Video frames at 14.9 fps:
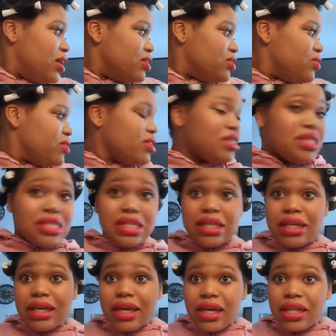as you can
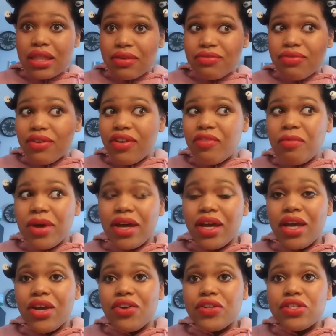see, the front of my
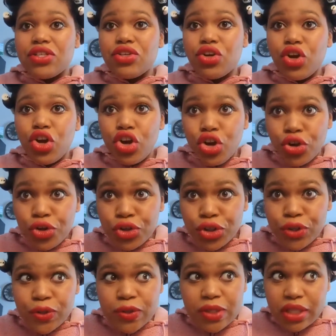hair is in
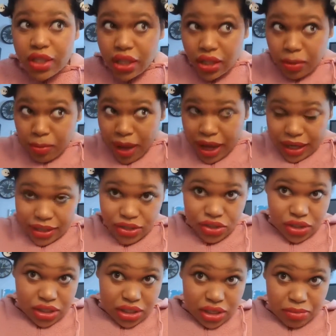curlers, and then the back is
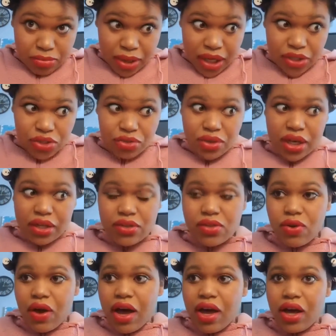just in bantu knots.
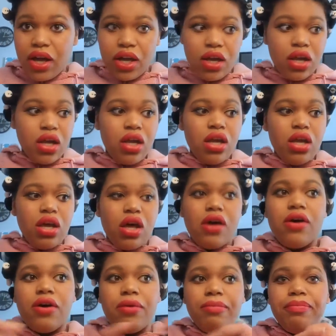So I
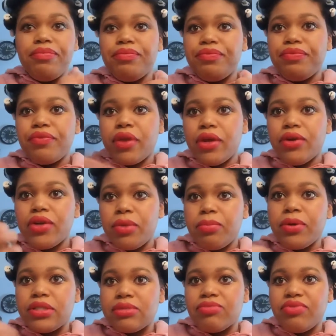am going to
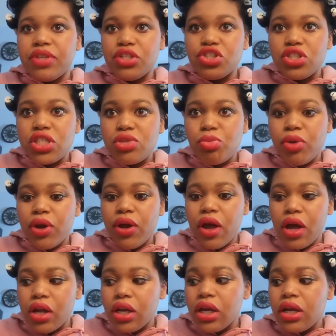put some finishing spray
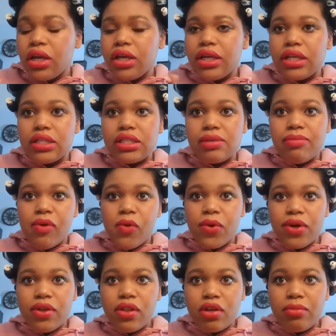on, get some
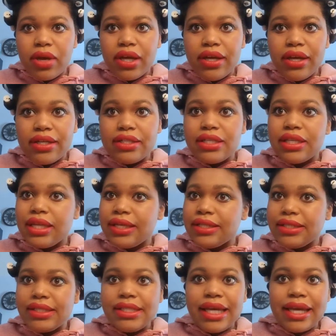oil on my hands, and
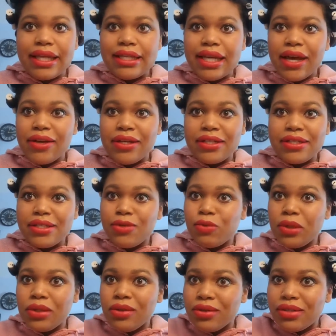then take it down and see
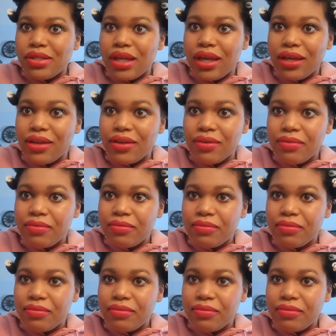what it looks like.